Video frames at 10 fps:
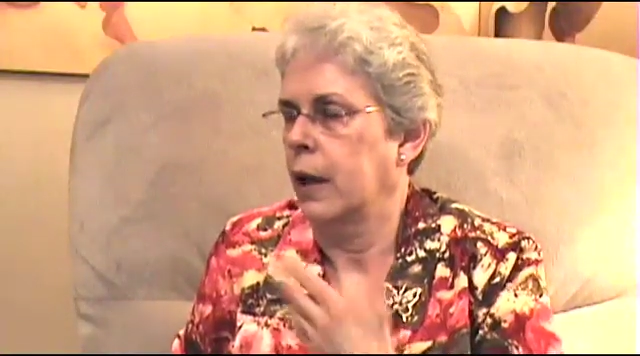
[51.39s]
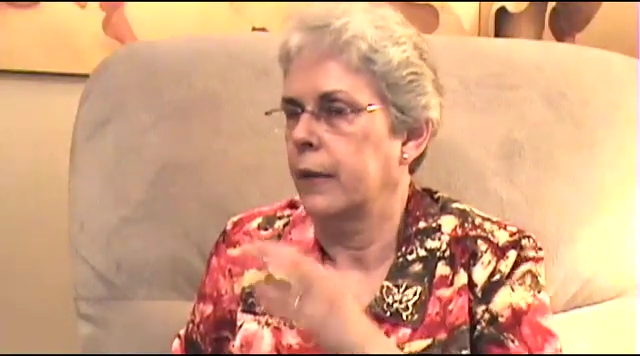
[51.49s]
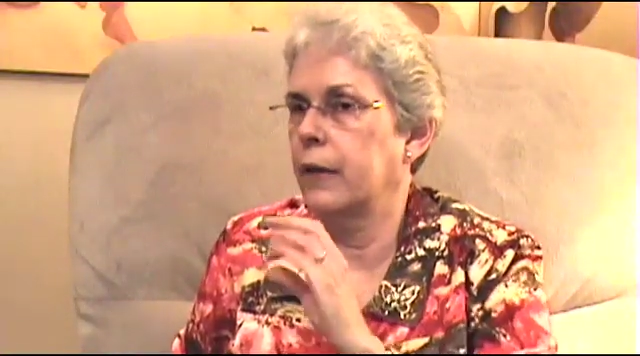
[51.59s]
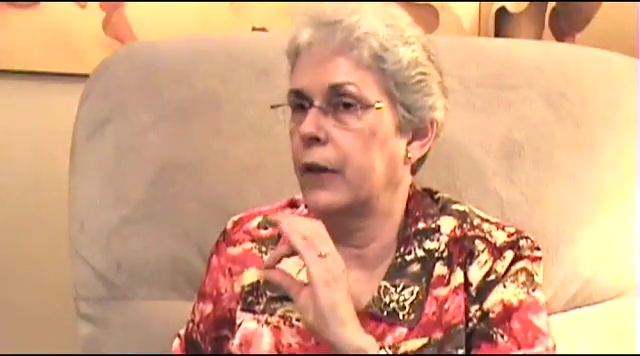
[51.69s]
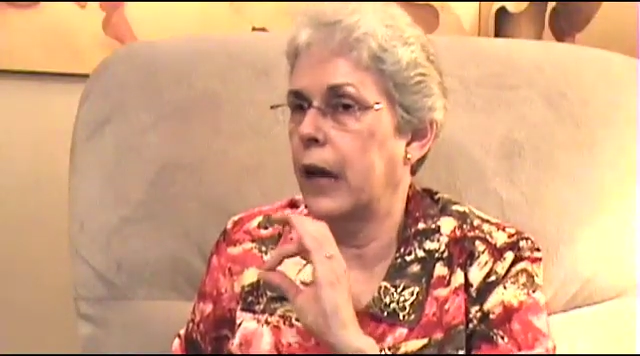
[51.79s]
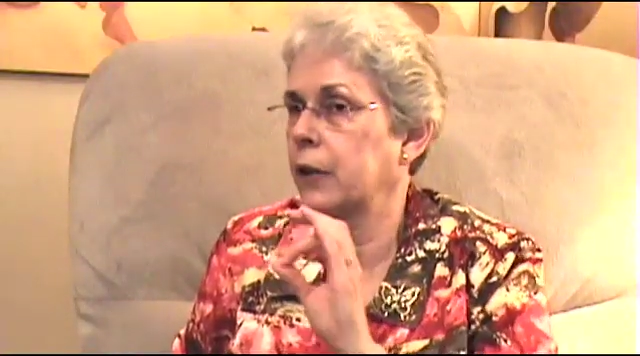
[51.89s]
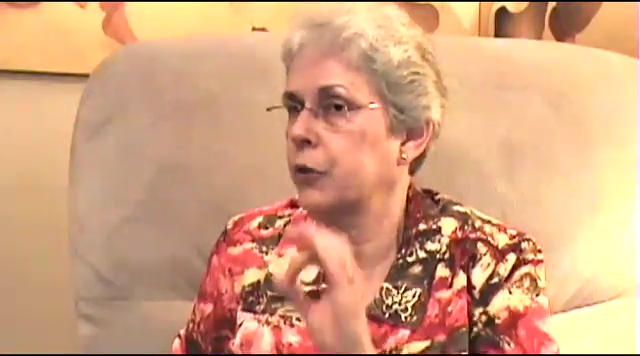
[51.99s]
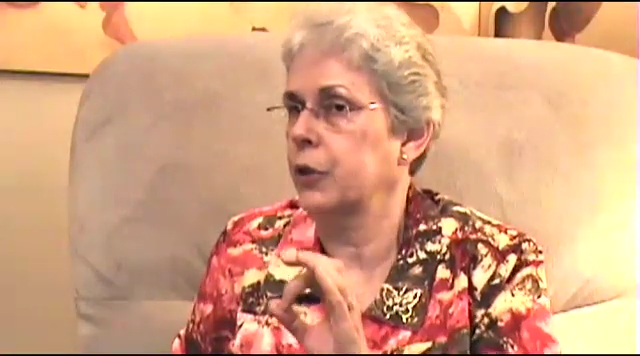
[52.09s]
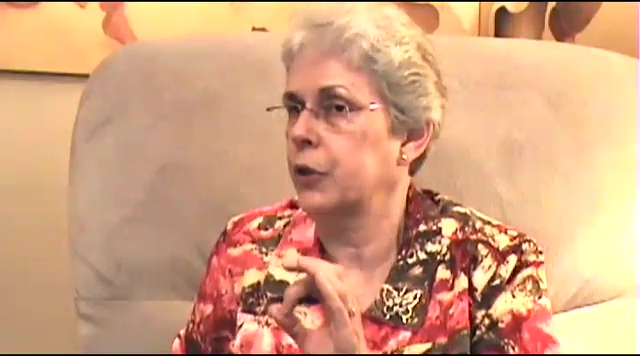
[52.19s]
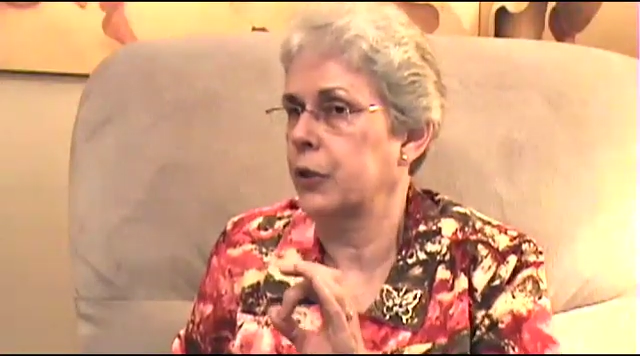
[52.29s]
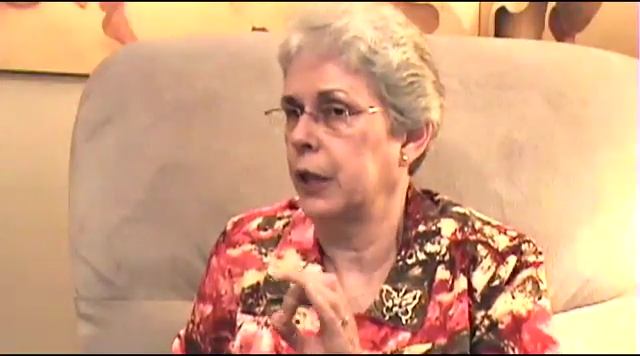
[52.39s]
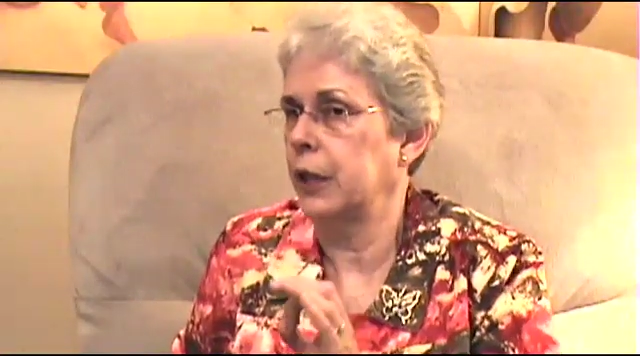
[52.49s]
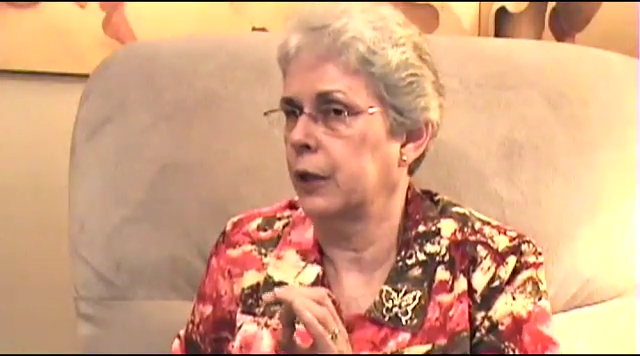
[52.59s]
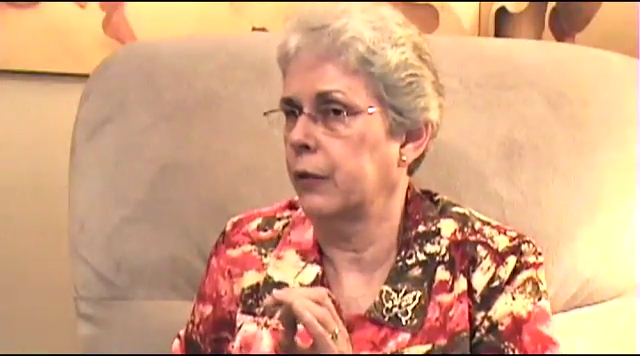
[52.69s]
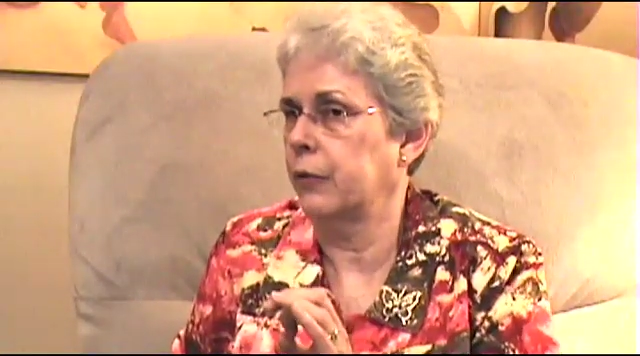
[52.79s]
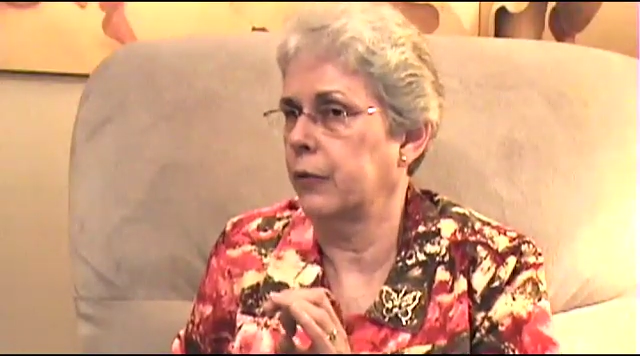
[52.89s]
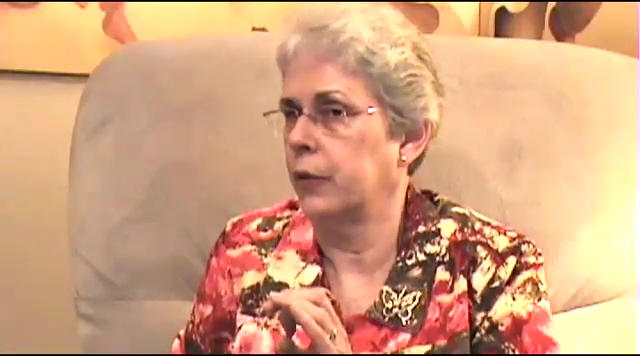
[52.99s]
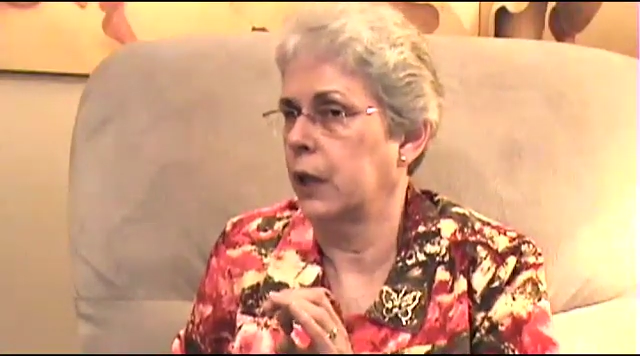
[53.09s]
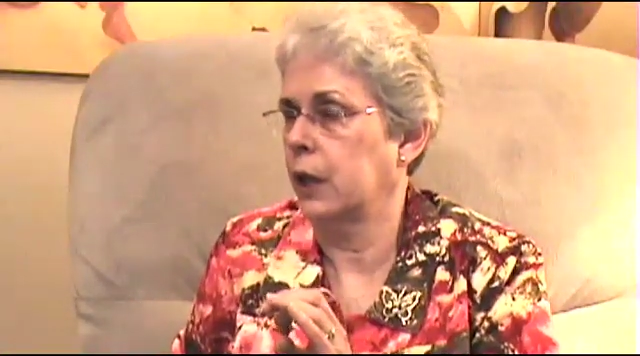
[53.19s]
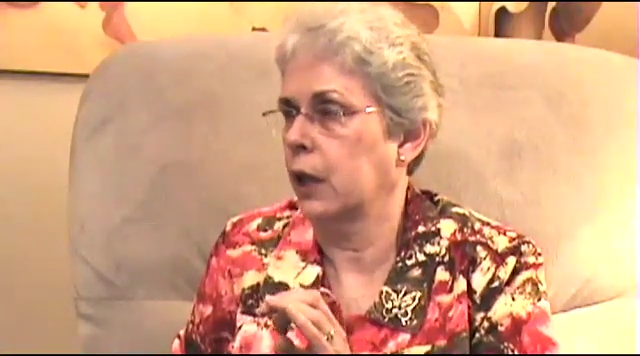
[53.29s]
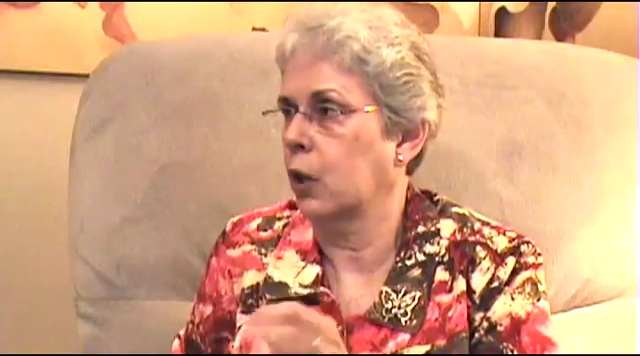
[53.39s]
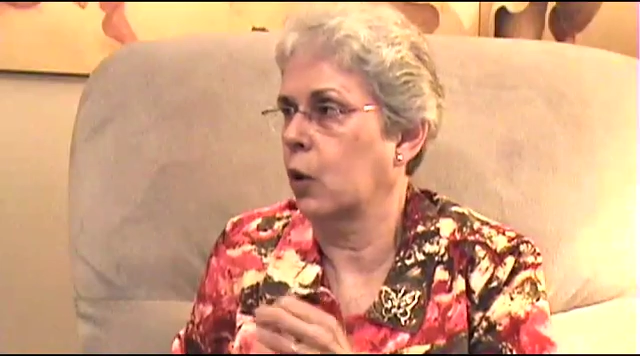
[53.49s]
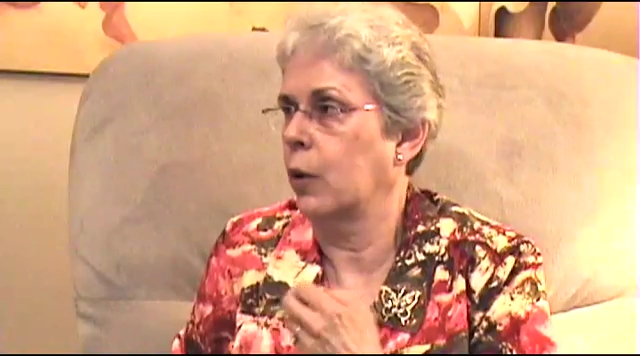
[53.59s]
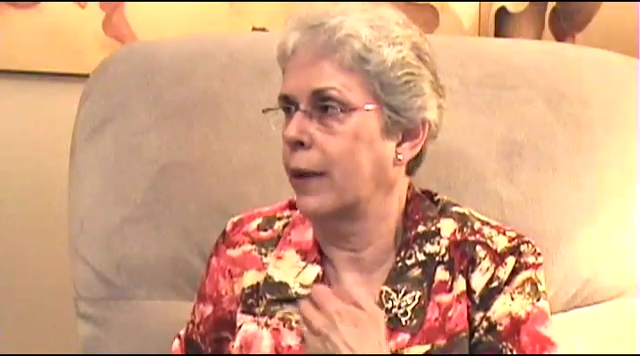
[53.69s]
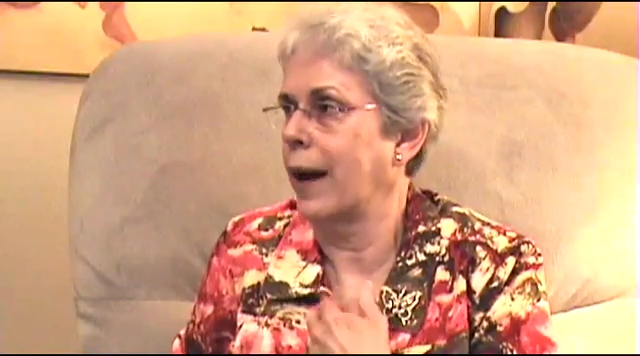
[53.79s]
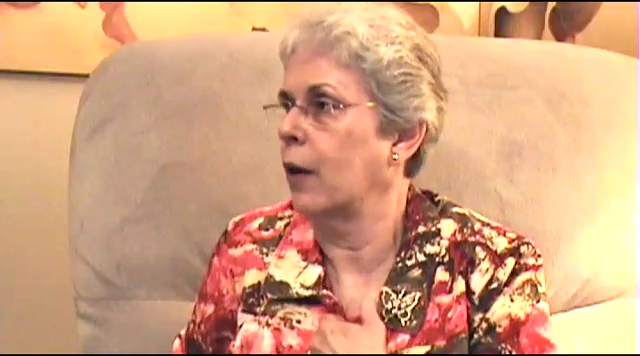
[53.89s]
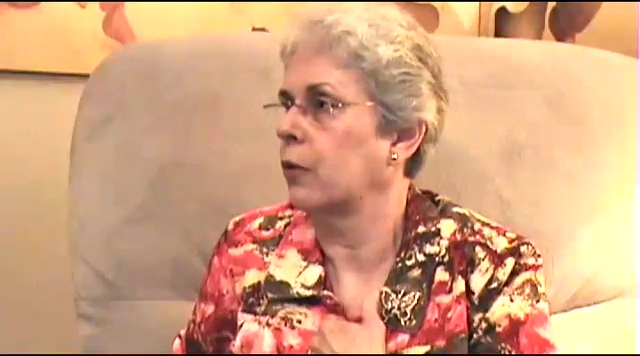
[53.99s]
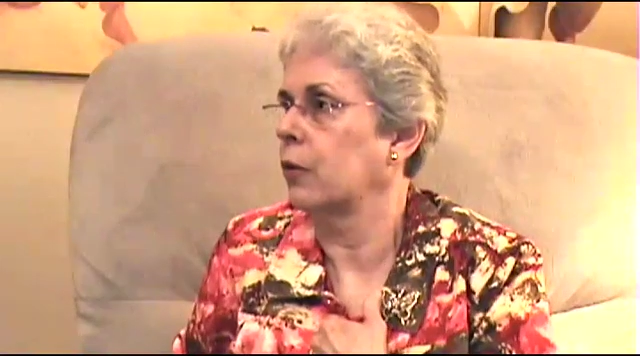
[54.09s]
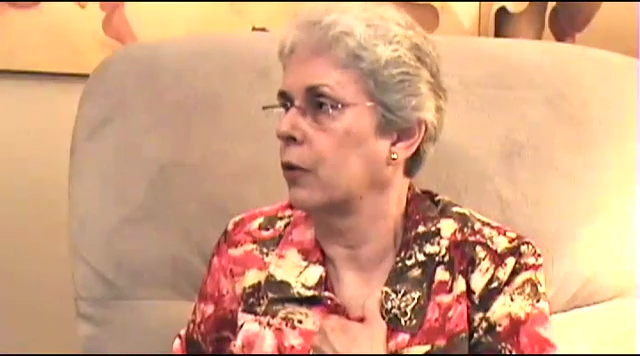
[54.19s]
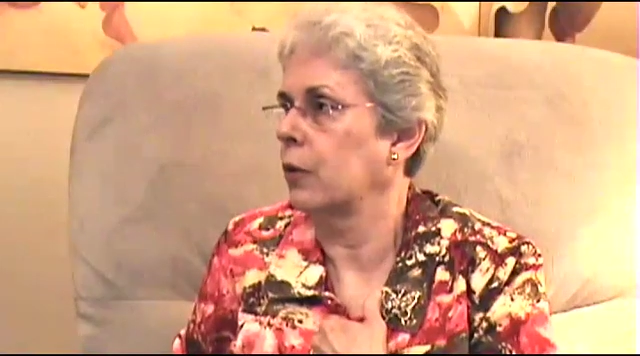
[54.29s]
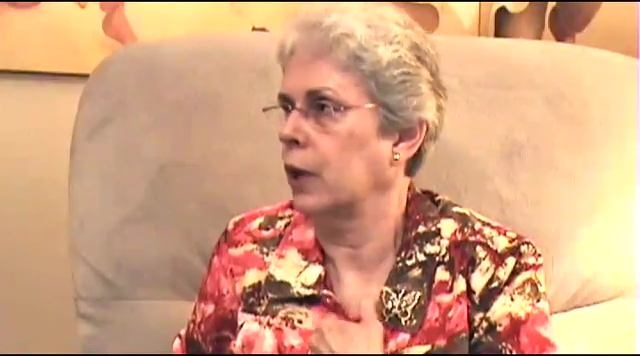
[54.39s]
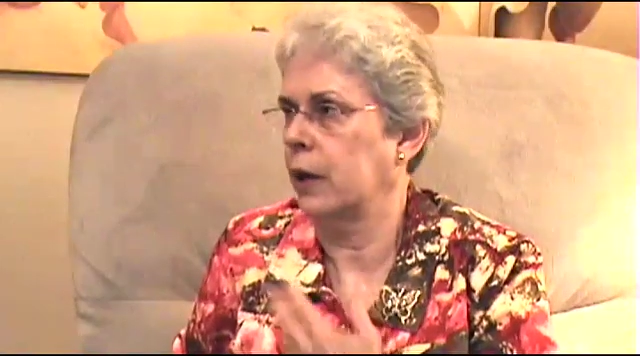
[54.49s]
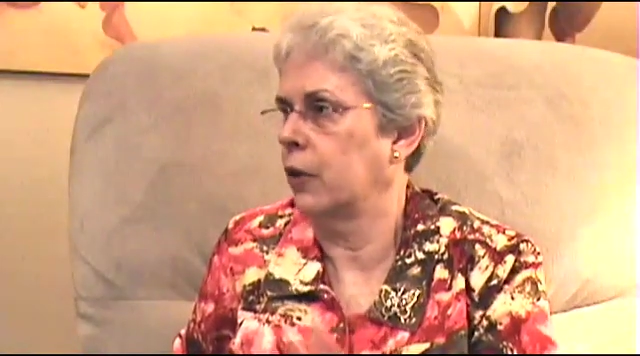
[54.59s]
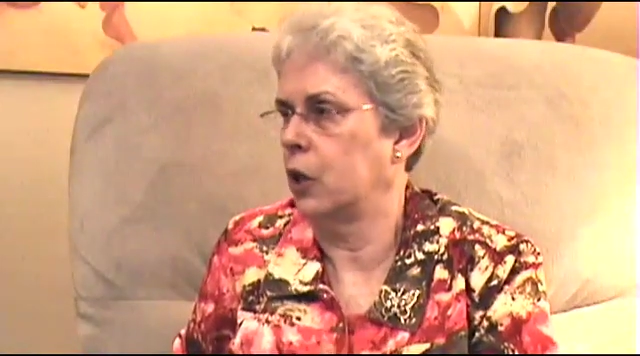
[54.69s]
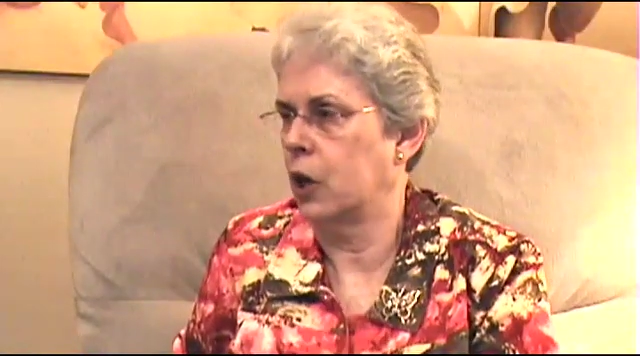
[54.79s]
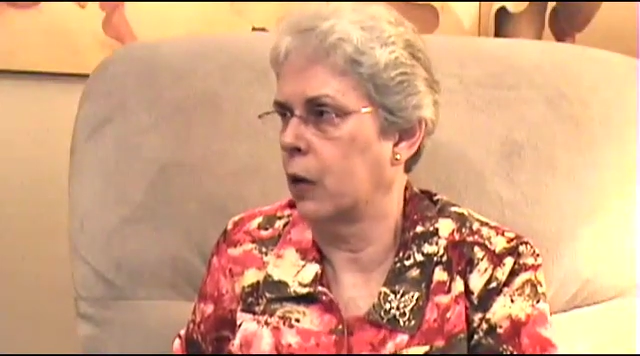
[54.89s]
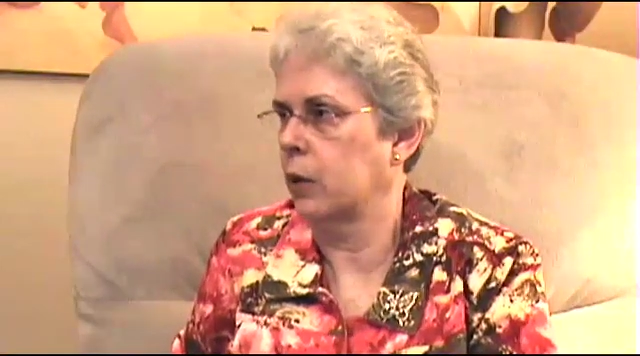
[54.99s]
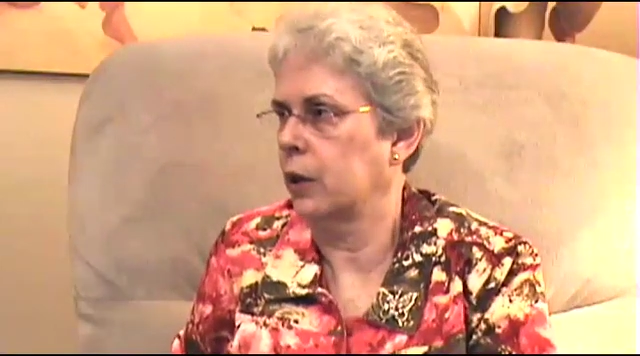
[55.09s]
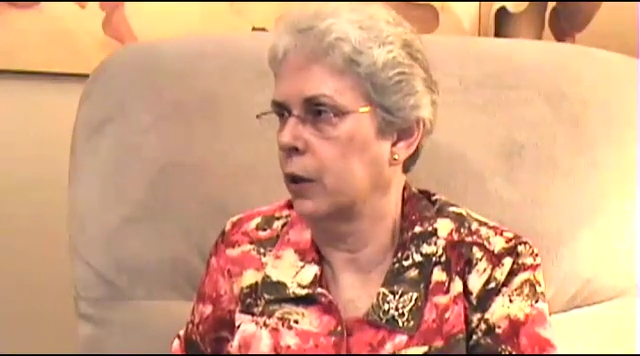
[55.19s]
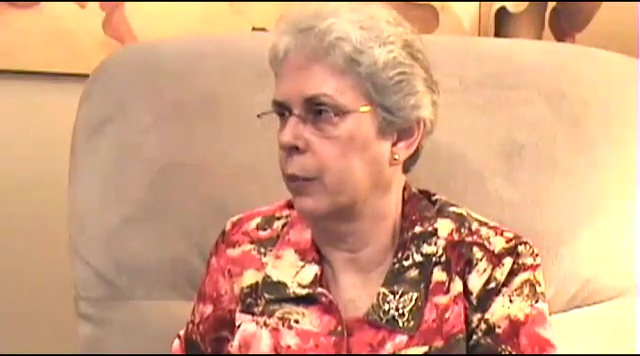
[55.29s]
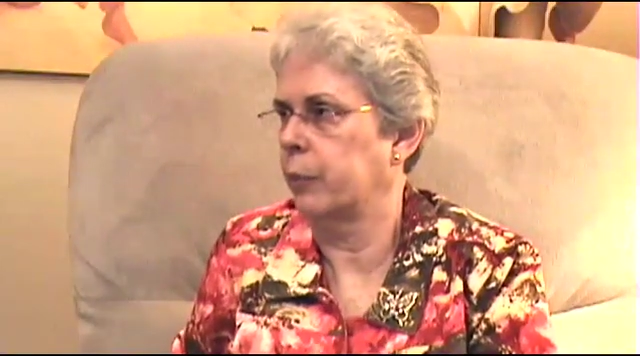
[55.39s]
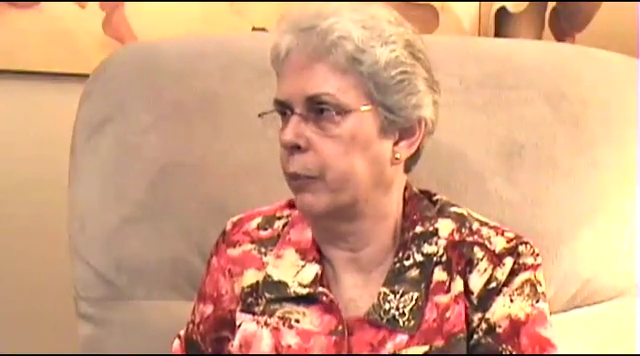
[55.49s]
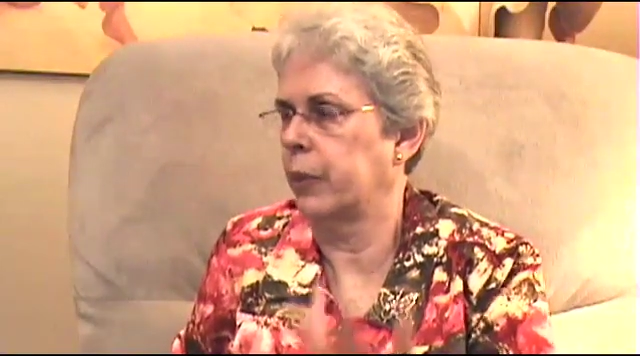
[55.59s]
They've actually seen the killer without even knowing them,